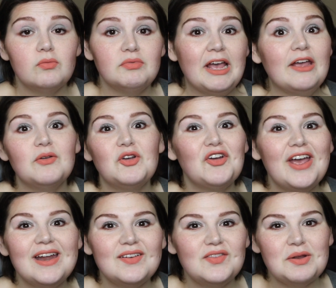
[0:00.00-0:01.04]
get
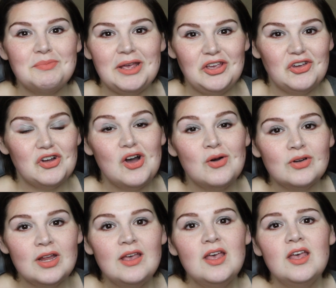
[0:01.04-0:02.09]
creative and make your own.